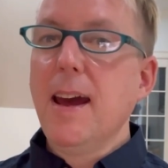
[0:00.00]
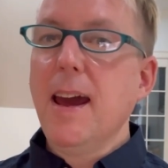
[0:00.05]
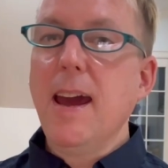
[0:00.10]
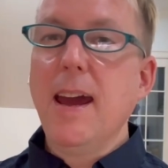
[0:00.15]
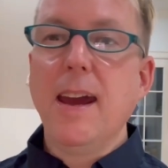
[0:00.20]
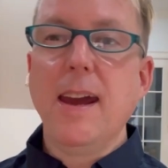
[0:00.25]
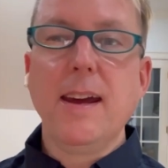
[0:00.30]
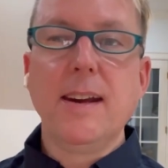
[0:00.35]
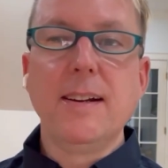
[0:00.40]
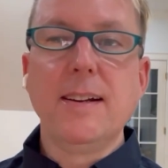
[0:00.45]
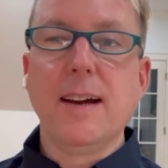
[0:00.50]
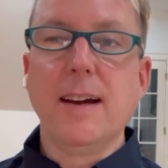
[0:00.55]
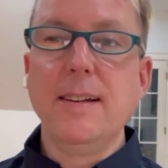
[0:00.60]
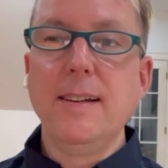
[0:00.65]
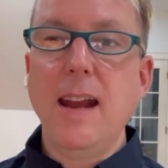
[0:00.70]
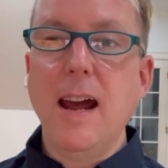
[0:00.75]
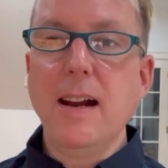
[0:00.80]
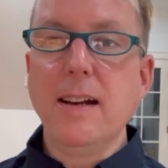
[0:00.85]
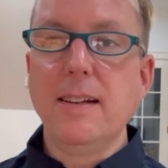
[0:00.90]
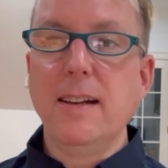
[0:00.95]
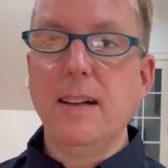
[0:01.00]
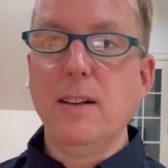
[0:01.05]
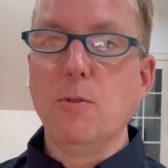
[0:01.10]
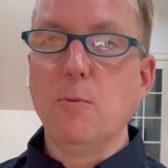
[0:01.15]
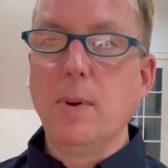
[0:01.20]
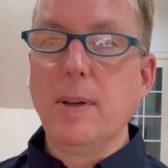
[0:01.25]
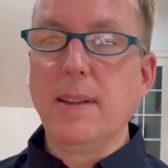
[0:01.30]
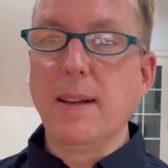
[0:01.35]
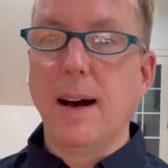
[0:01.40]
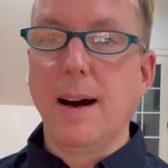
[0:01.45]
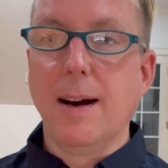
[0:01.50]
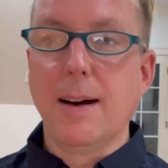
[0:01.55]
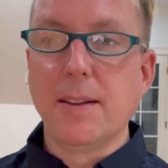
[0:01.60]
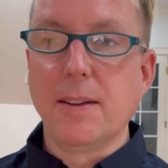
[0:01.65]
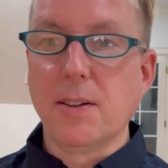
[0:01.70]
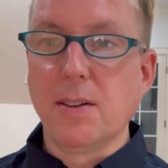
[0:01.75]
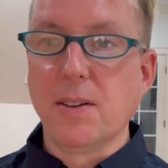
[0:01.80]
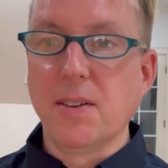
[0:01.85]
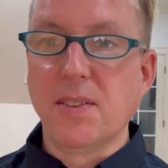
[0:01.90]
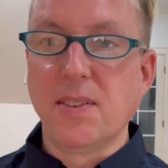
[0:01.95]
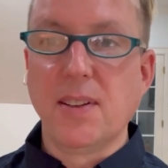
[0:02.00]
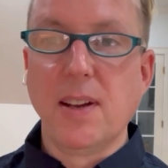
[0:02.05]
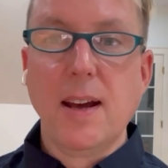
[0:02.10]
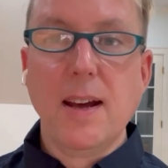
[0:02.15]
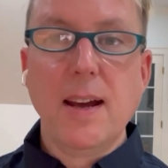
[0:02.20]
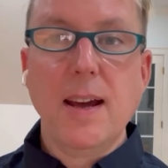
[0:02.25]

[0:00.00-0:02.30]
and connecting with others